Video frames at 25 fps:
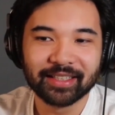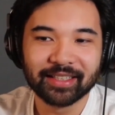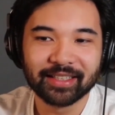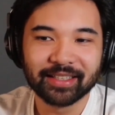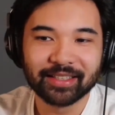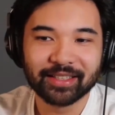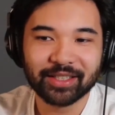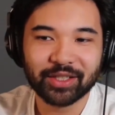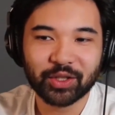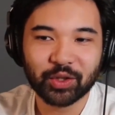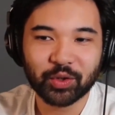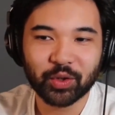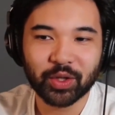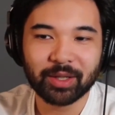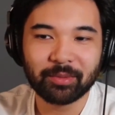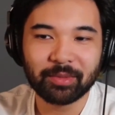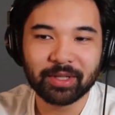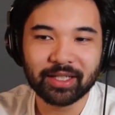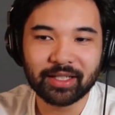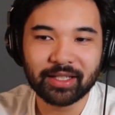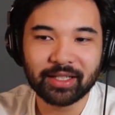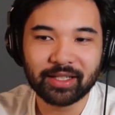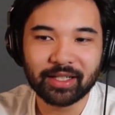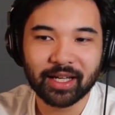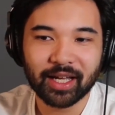
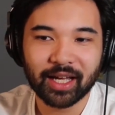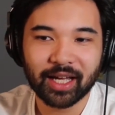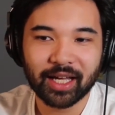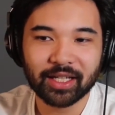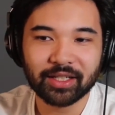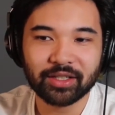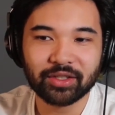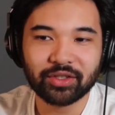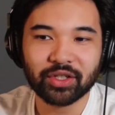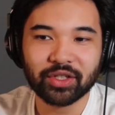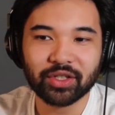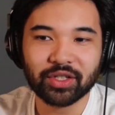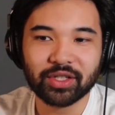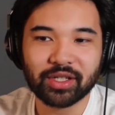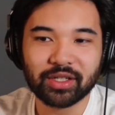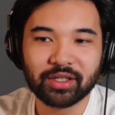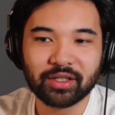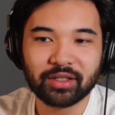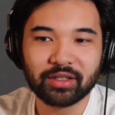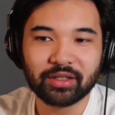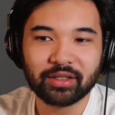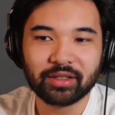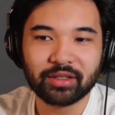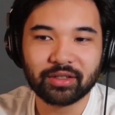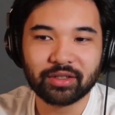streaming and just
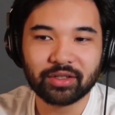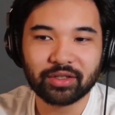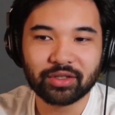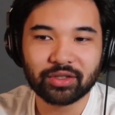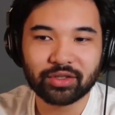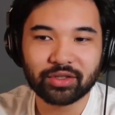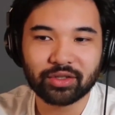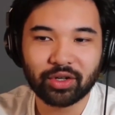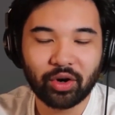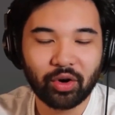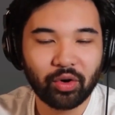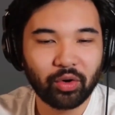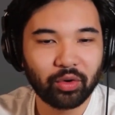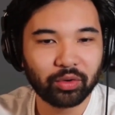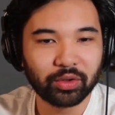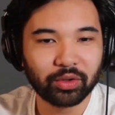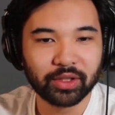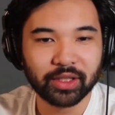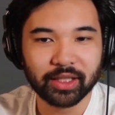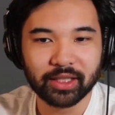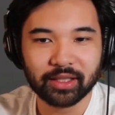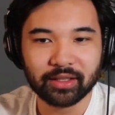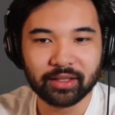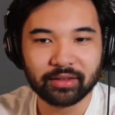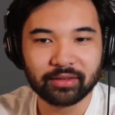
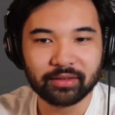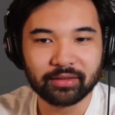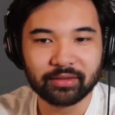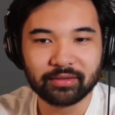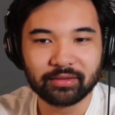totally